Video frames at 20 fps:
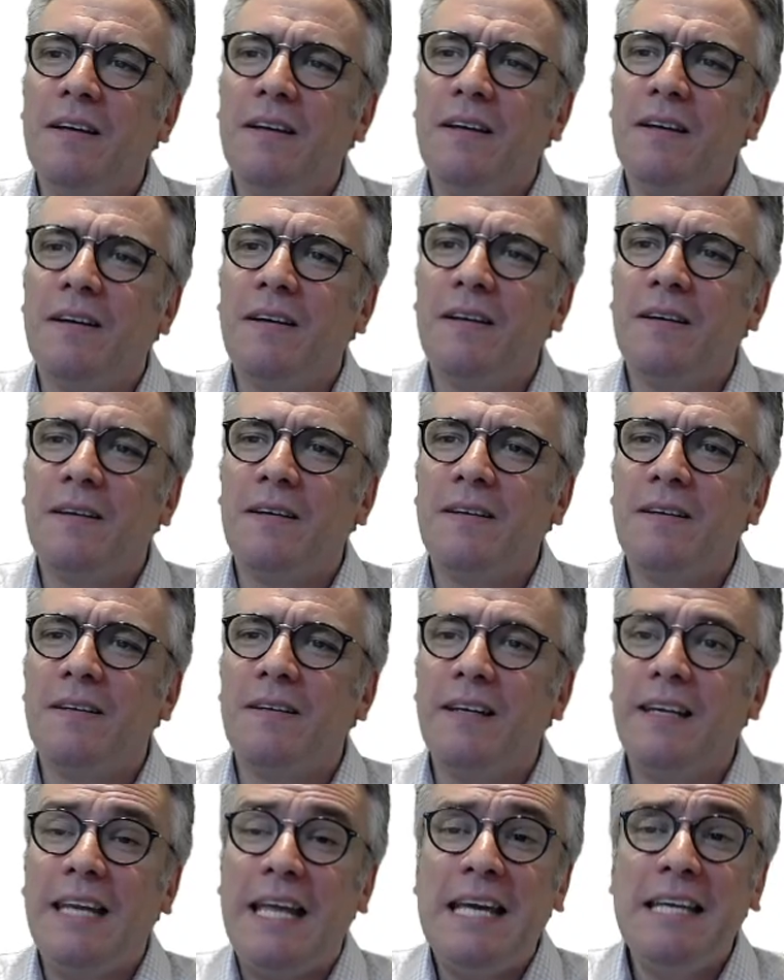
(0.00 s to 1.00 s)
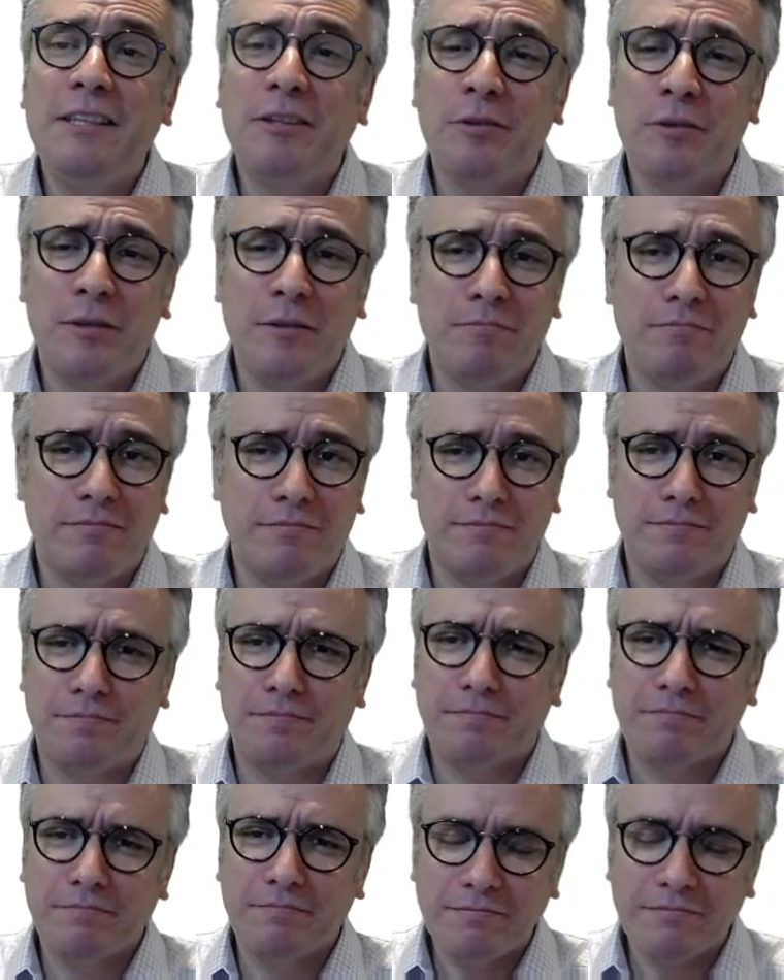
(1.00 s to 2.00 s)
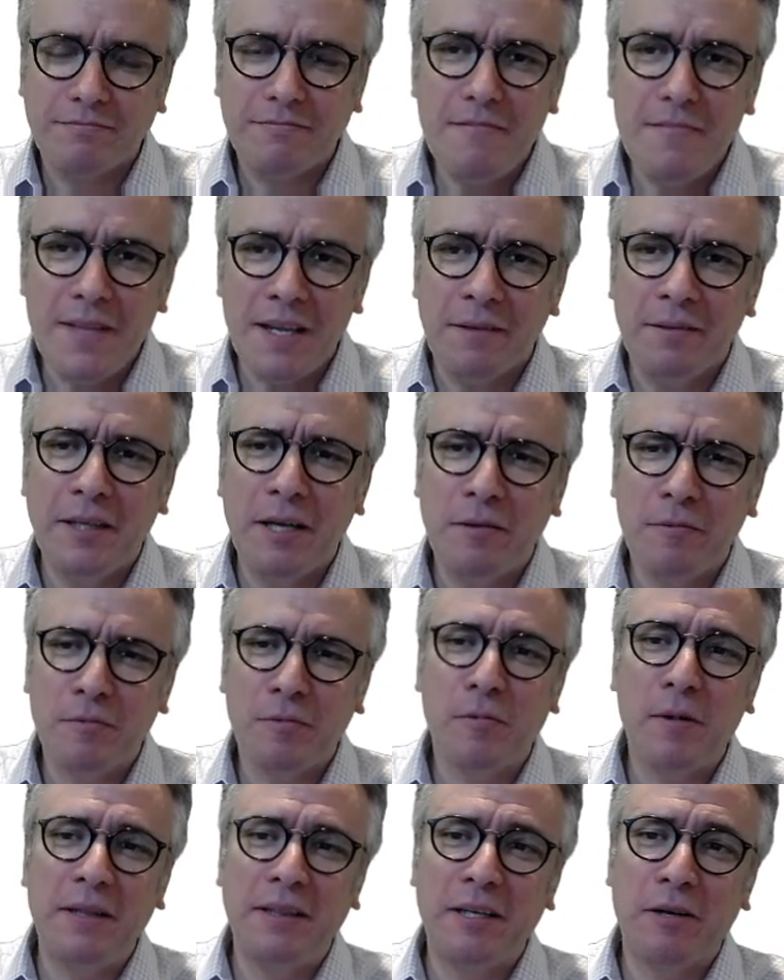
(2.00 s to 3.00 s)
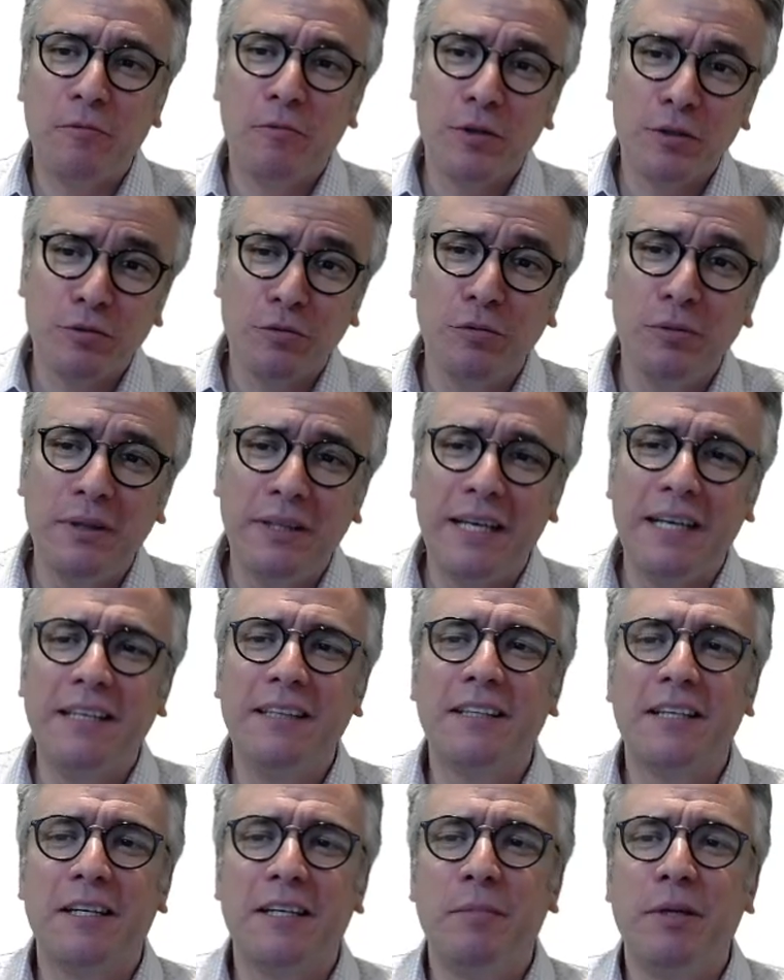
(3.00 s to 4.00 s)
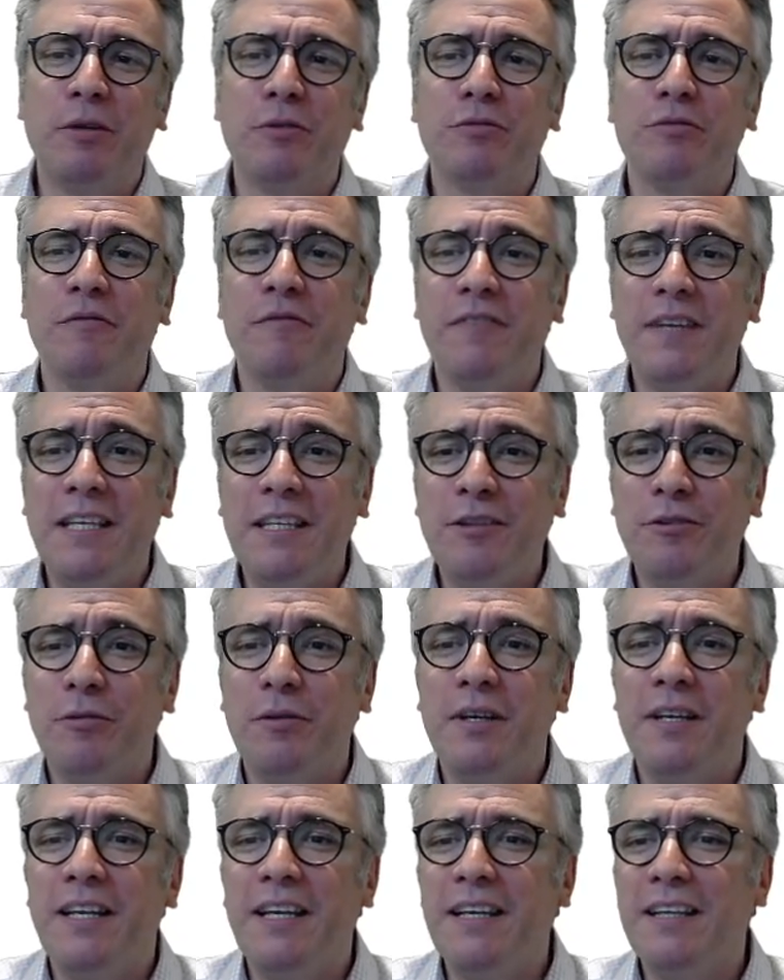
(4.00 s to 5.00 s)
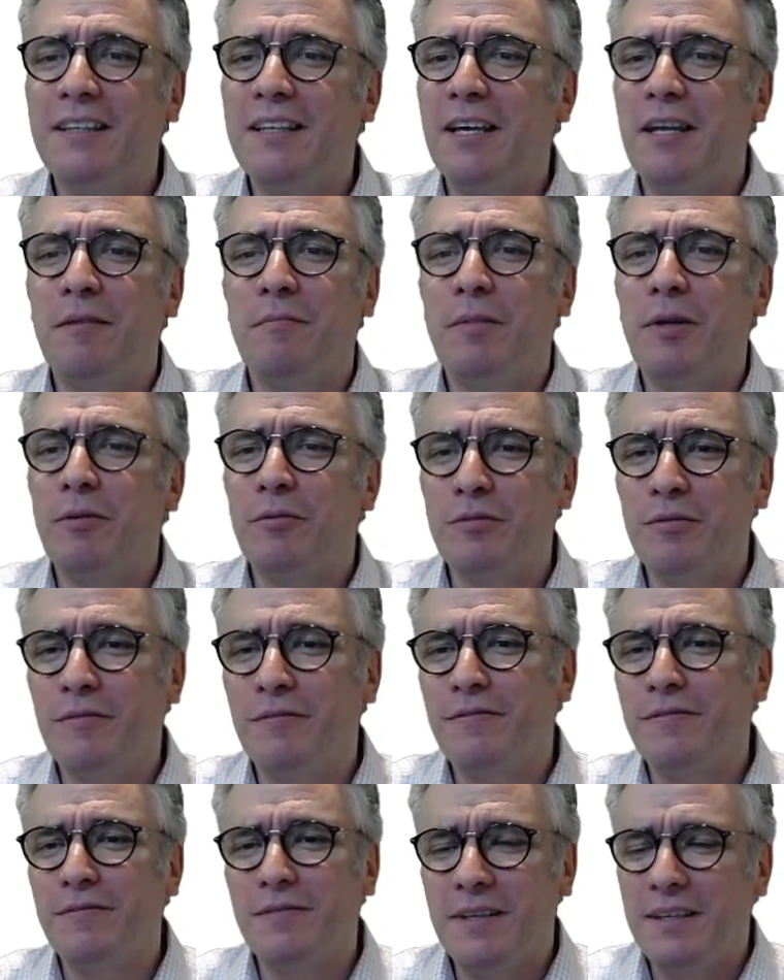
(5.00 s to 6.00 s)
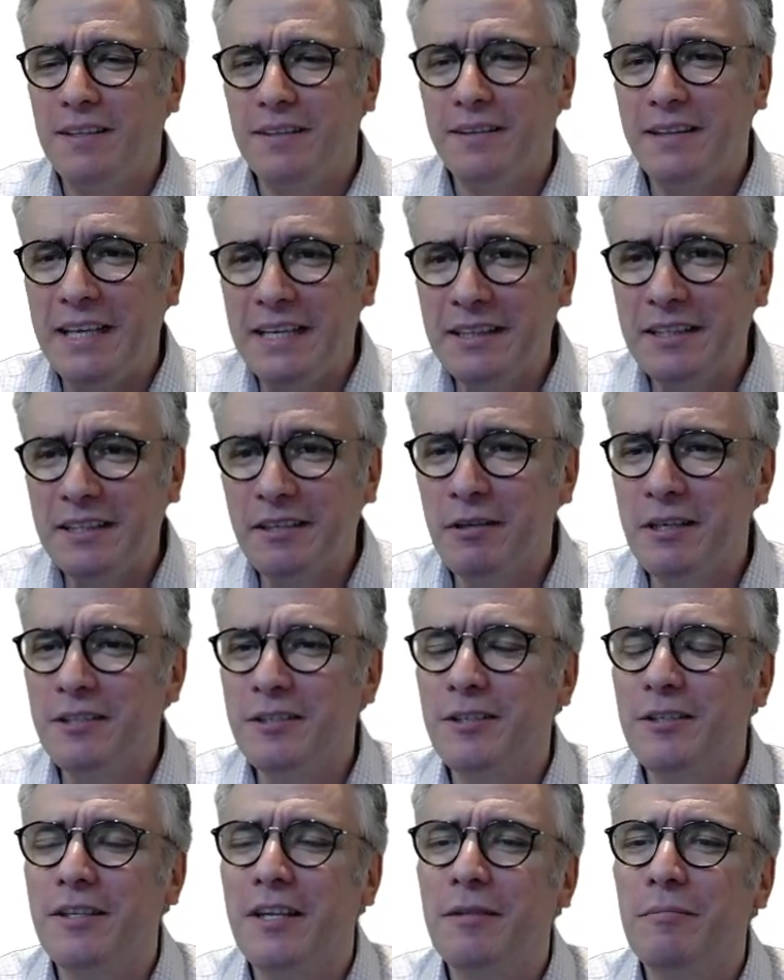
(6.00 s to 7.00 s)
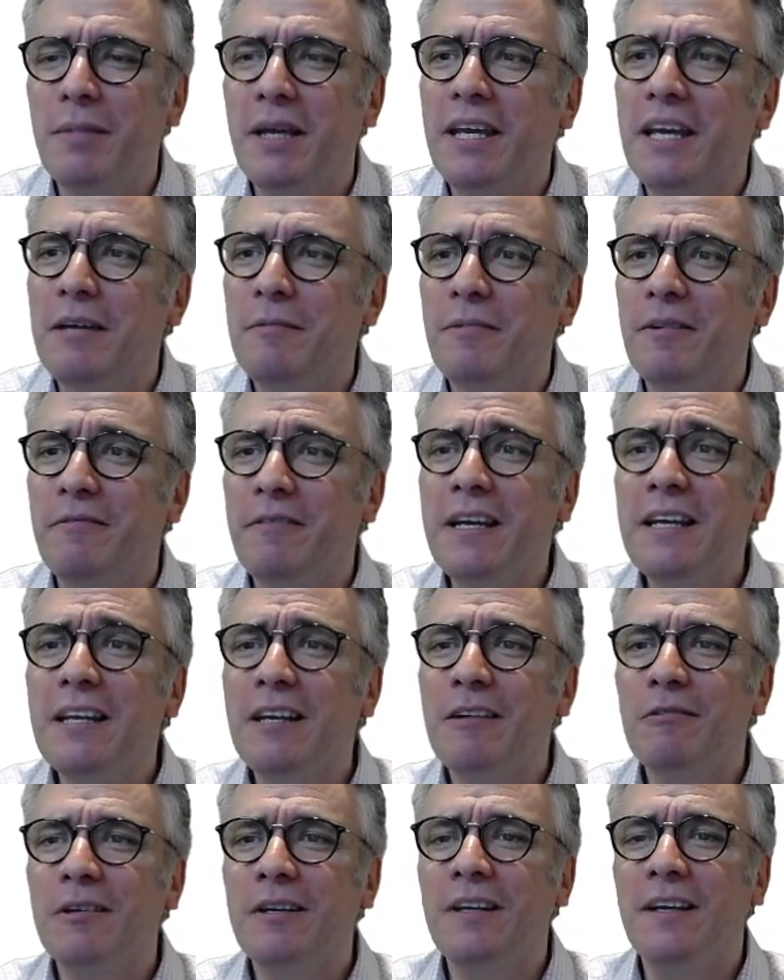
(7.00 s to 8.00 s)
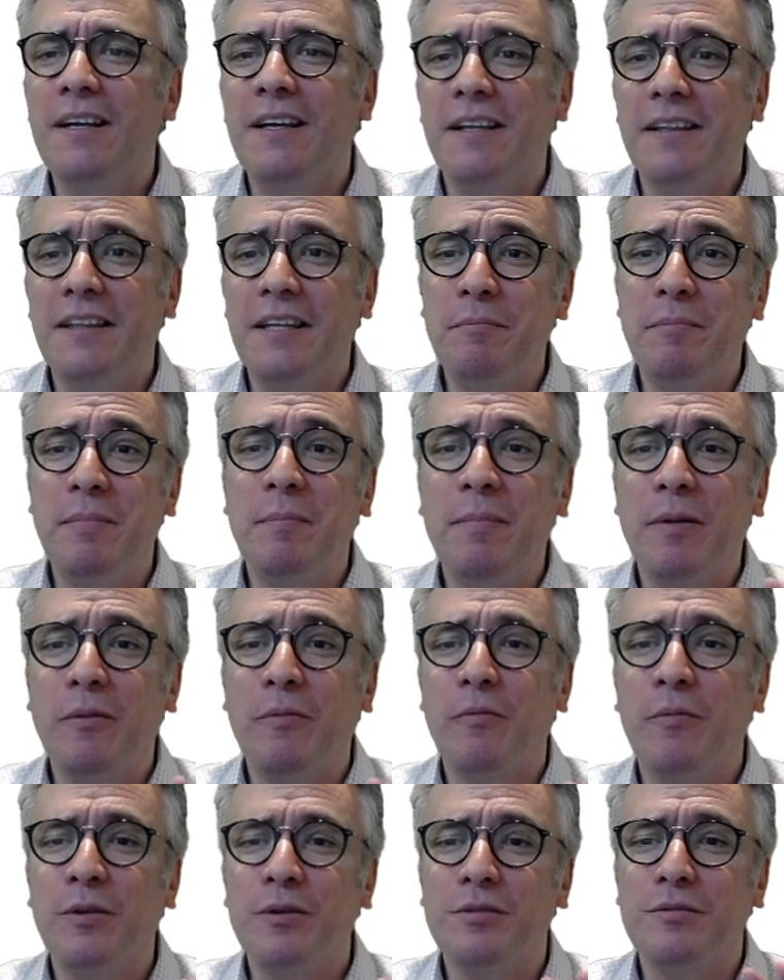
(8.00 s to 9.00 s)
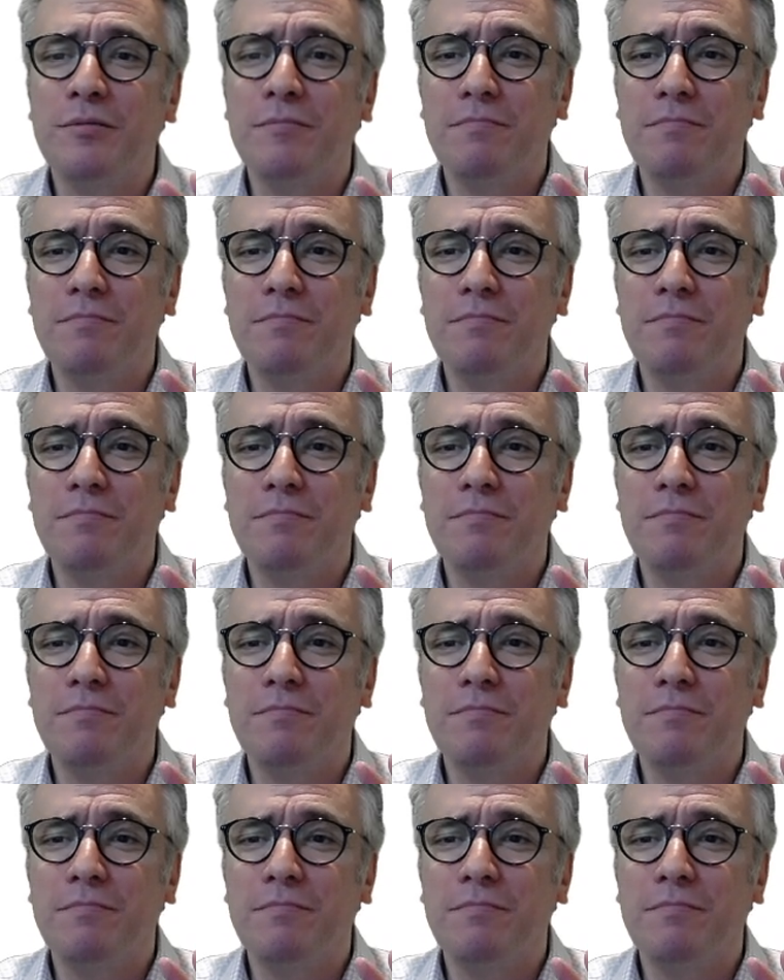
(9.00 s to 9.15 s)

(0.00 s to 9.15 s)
Later, when there was good data because of internet and because of databases that became available, then people was